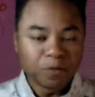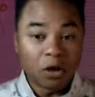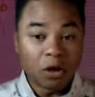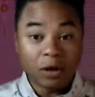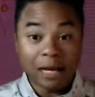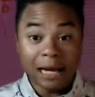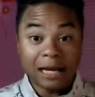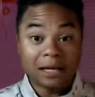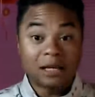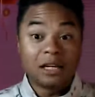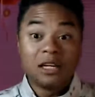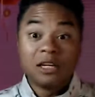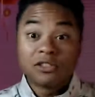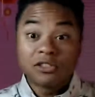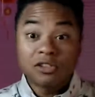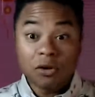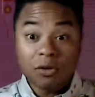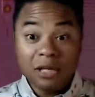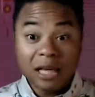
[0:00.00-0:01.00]
Okay,
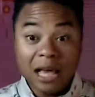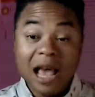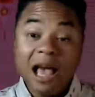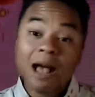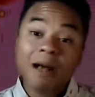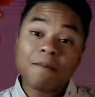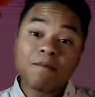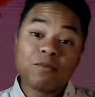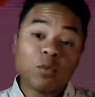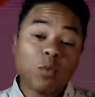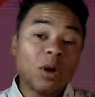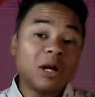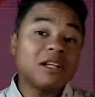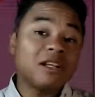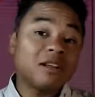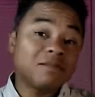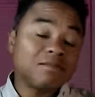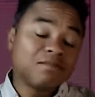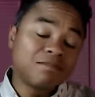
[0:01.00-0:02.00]
so yeah, one
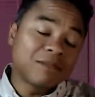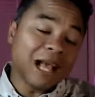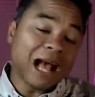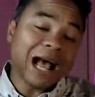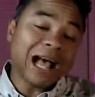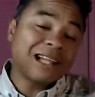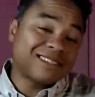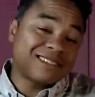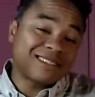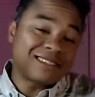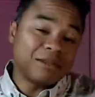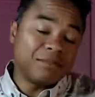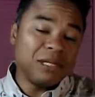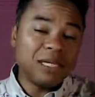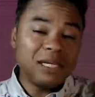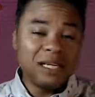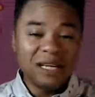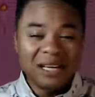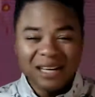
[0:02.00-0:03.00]
of the cons to
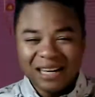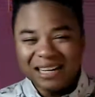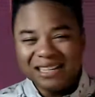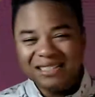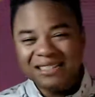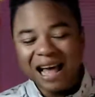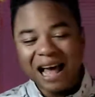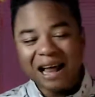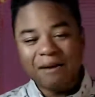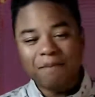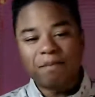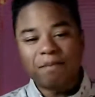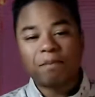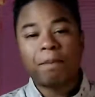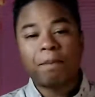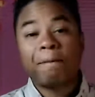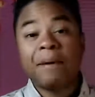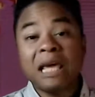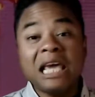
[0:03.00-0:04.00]
me is that
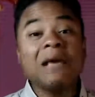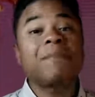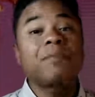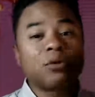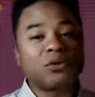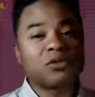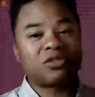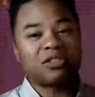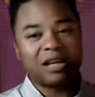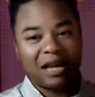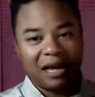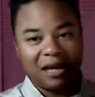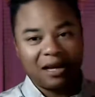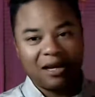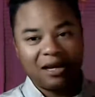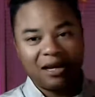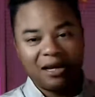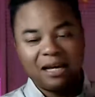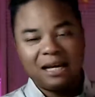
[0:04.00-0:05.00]
people
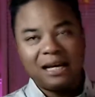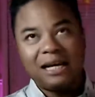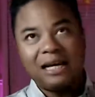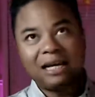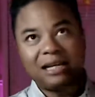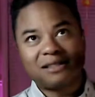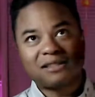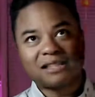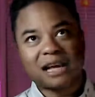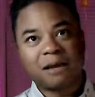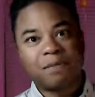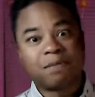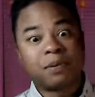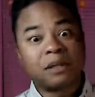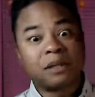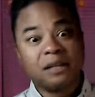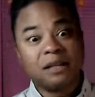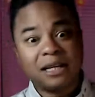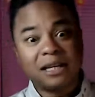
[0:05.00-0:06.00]
say it's a
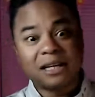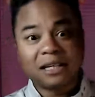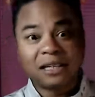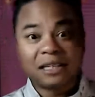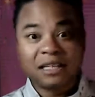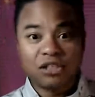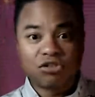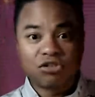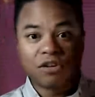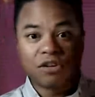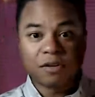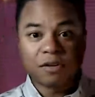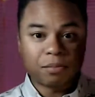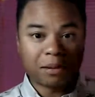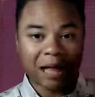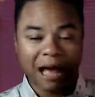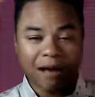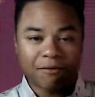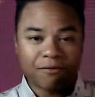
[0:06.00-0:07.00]
politically driven
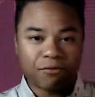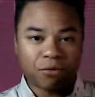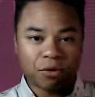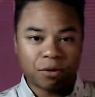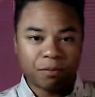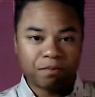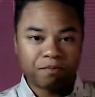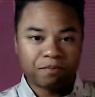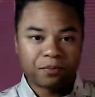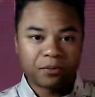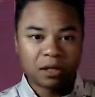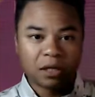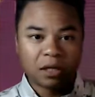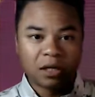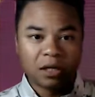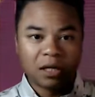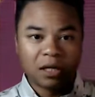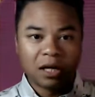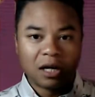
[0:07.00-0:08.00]
platform.
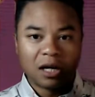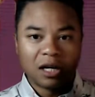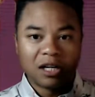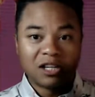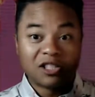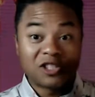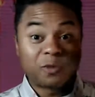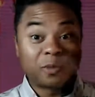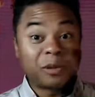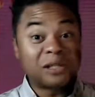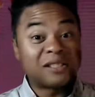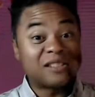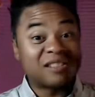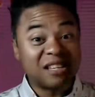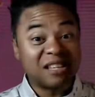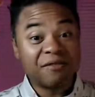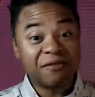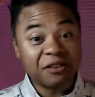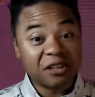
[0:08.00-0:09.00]

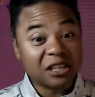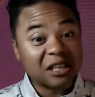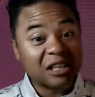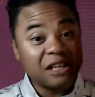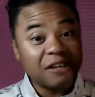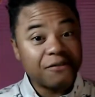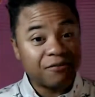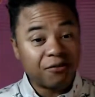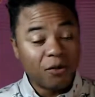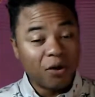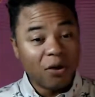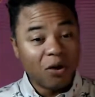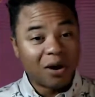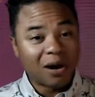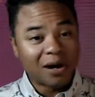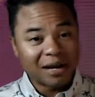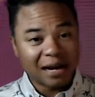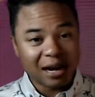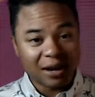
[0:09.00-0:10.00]
Specifically
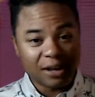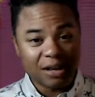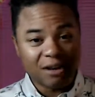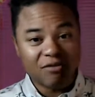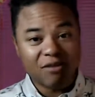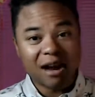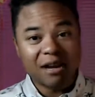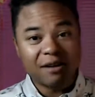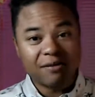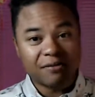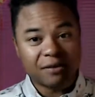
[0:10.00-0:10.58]
for, now get ready